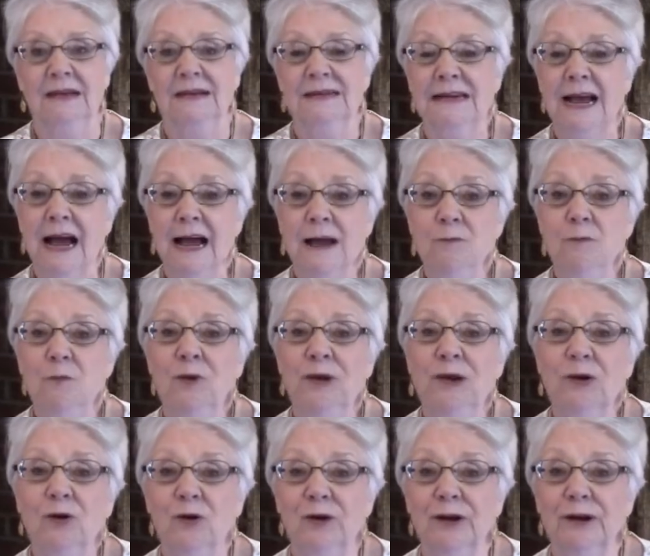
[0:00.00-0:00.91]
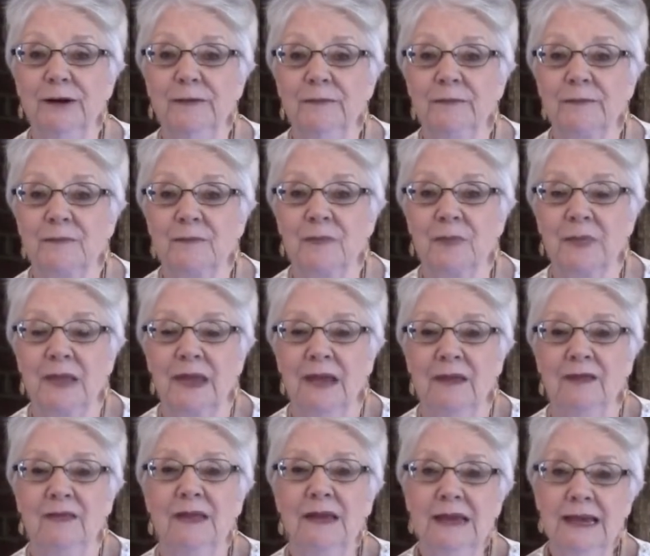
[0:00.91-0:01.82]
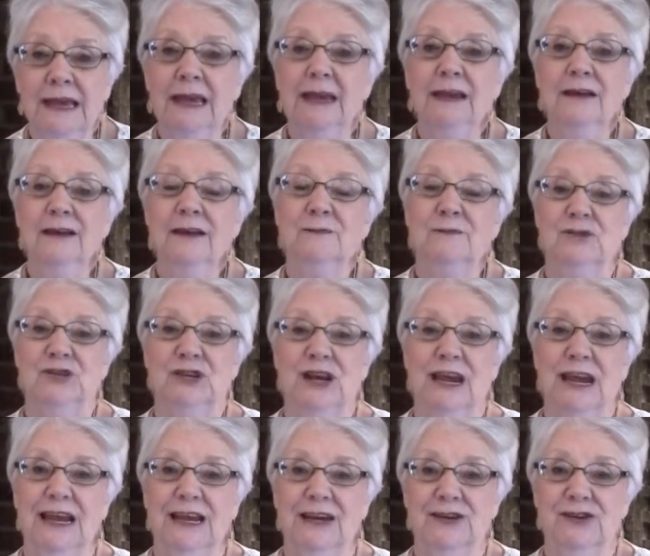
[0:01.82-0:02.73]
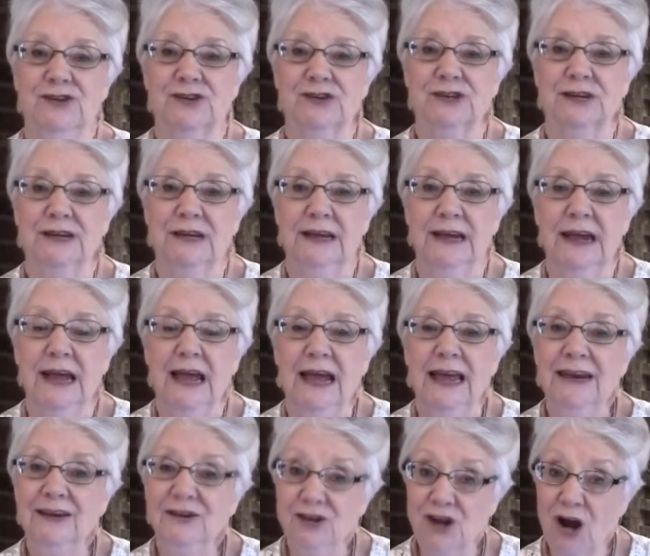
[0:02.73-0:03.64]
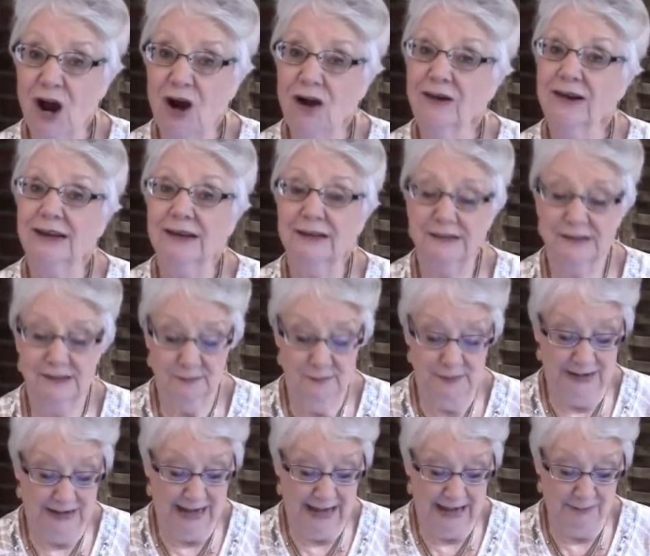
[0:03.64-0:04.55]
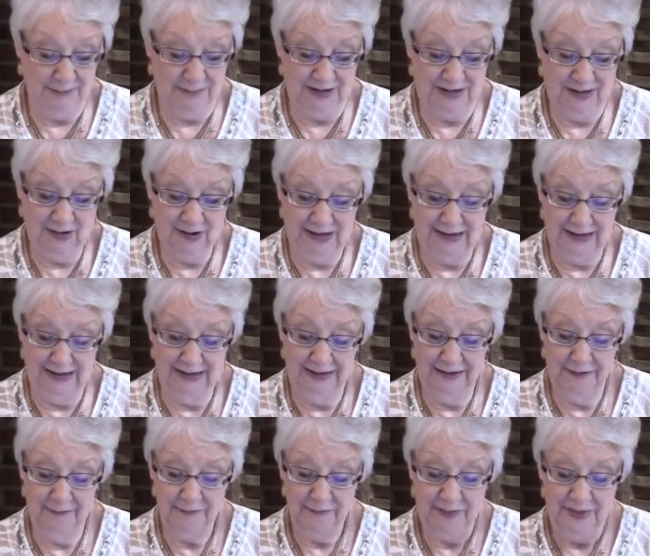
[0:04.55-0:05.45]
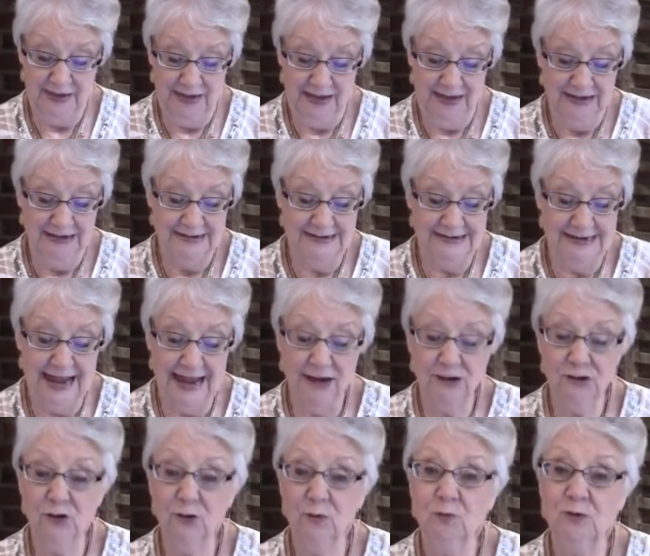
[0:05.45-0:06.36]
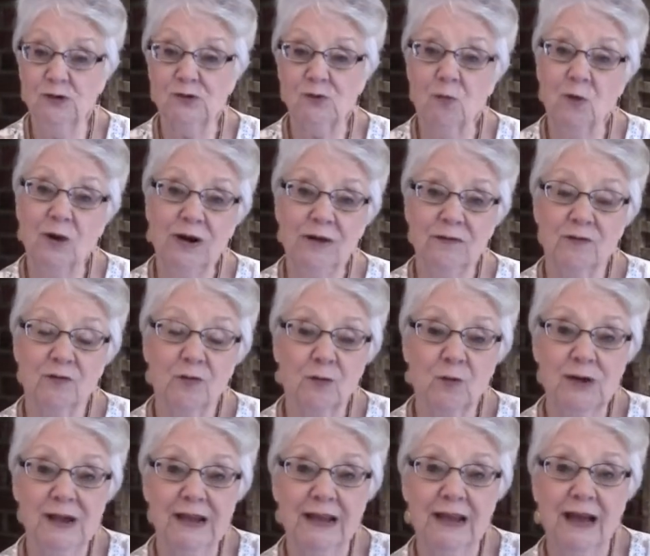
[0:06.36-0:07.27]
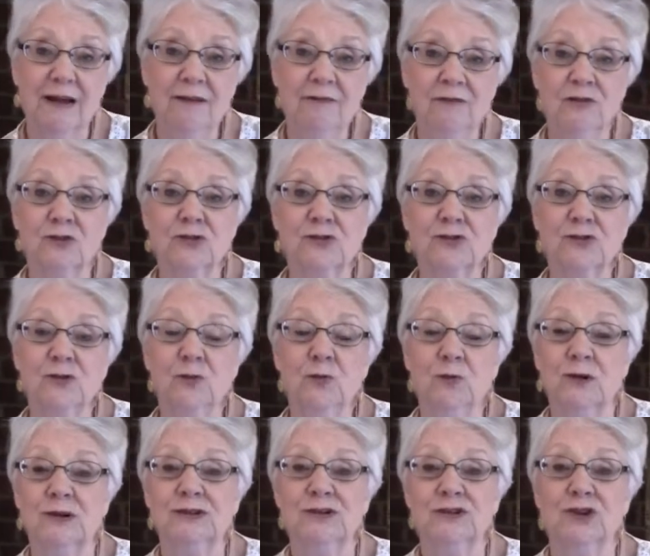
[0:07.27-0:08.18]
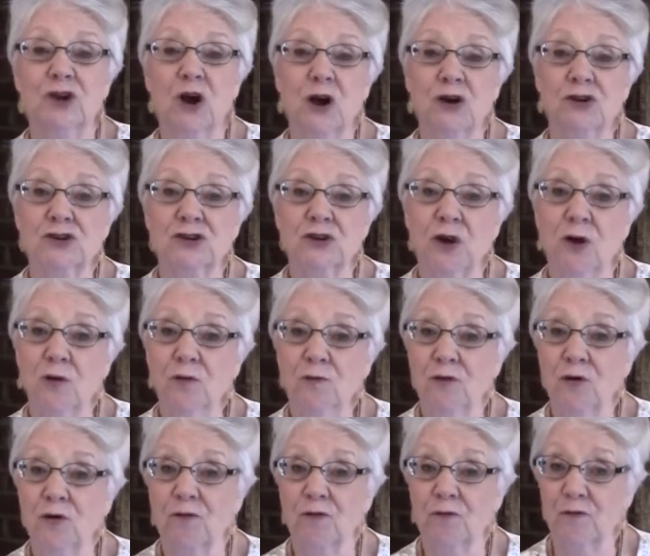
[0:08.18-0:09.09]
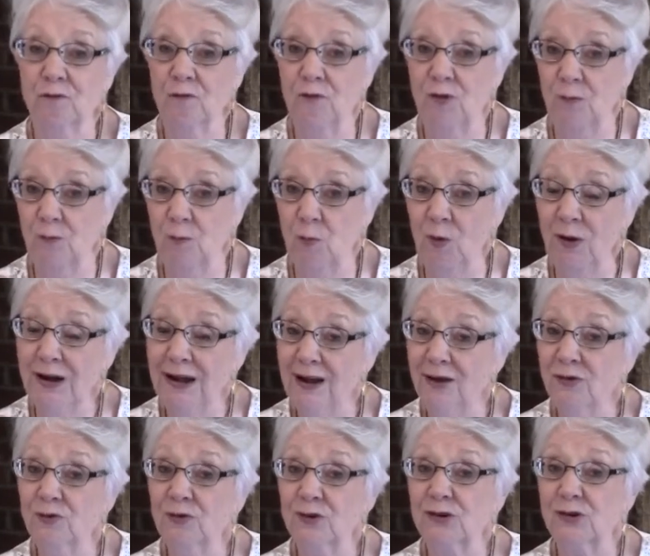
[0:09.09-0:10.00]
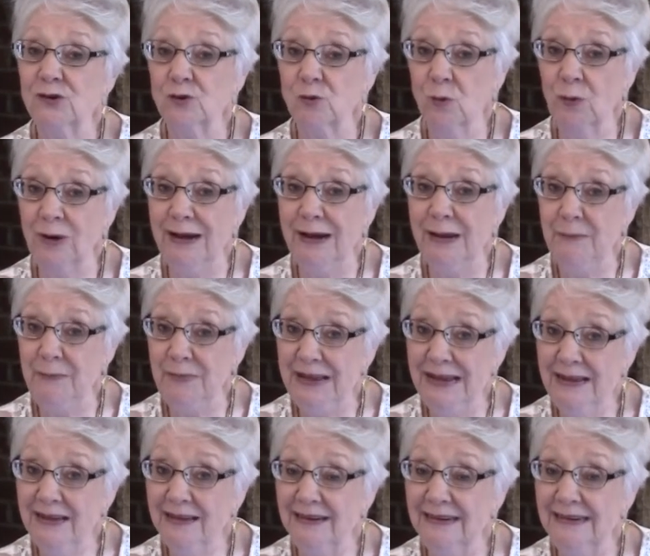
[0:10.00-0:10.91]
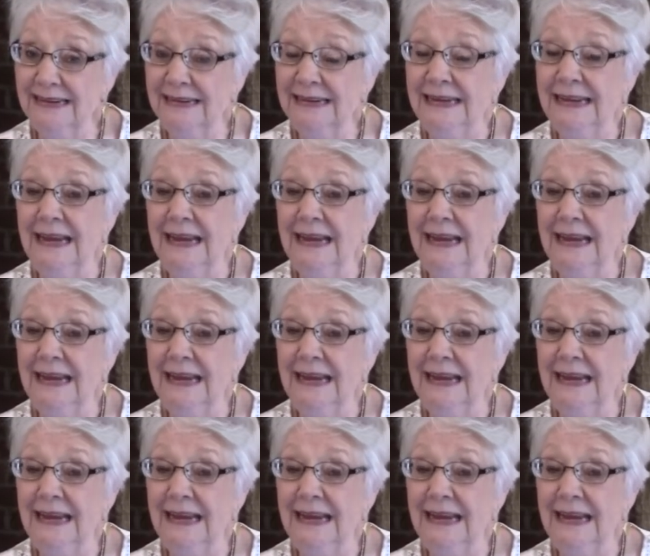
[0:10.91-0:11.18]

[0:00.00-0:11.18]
Time went on. The kingdom changed, and Darius became king. Daniel was one of three governors who were in charge over 120 men,